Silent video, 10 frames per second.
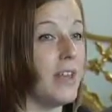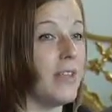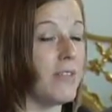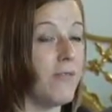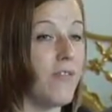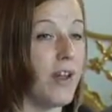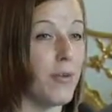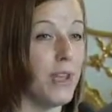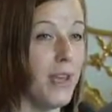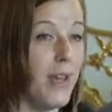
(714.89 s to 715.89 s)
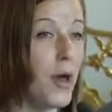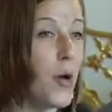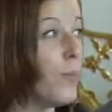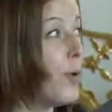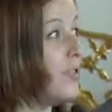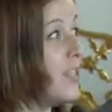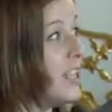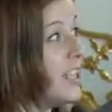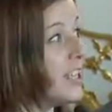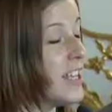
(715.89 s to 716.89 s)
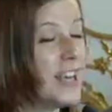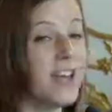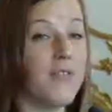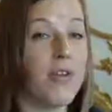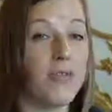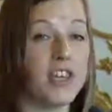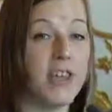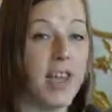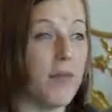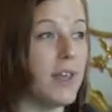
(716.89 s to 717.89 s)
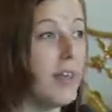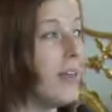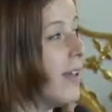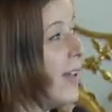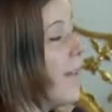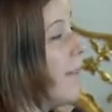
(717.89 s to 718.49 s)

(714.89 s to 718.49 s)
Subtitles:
It's very bodied, very caring.